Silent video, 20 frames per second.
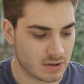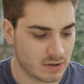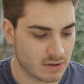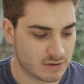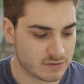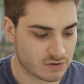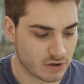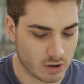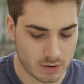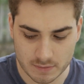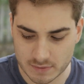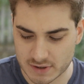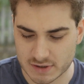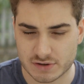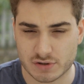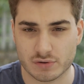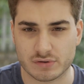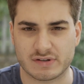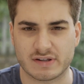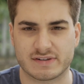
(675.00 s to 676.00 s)
So
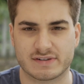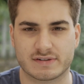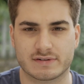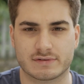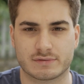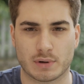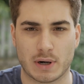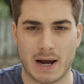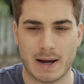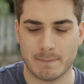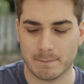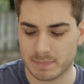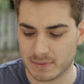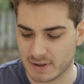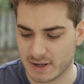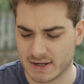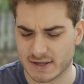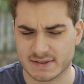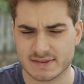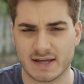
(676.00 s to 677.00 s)
it uses trump
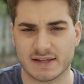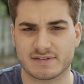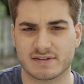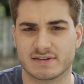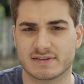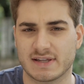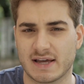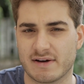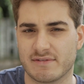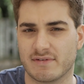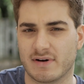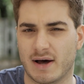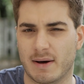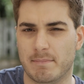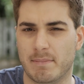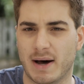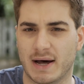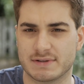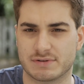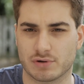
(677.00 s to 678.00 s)
and it doesn't have a
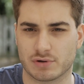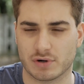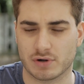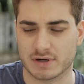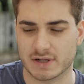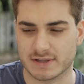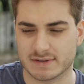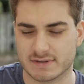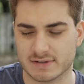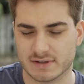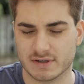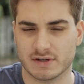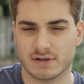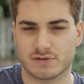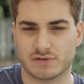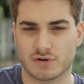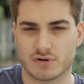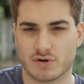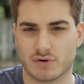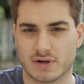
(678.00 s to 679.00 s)
button on it.
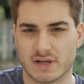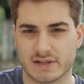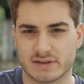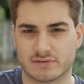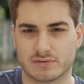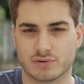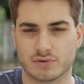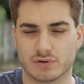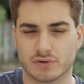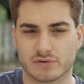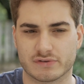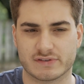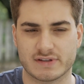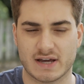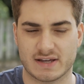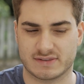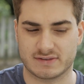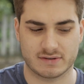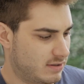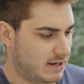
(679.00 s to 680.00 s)
So you need to use
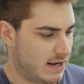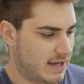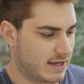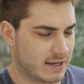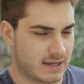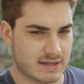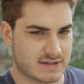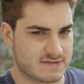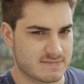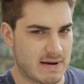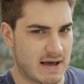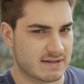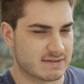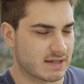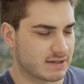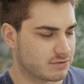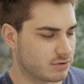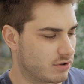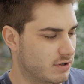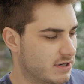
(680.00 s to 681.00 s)
that like it's
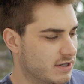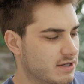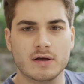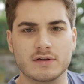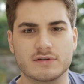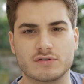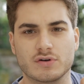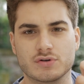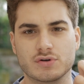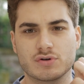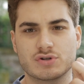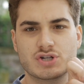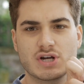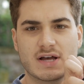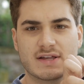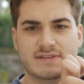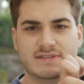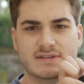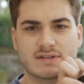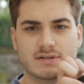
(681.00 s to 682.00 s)
mandatory. So you
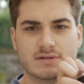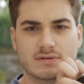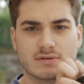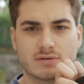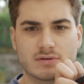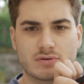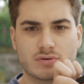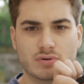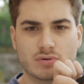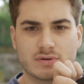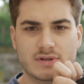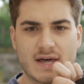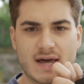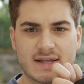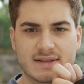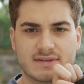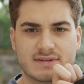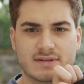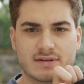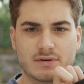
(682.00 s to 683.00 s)
just do
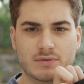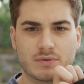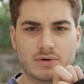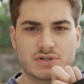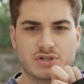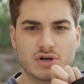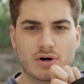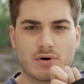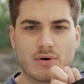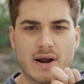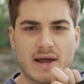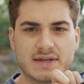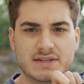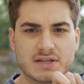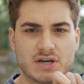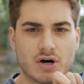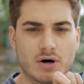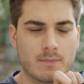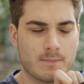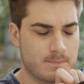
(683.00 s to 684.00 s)
that with your radio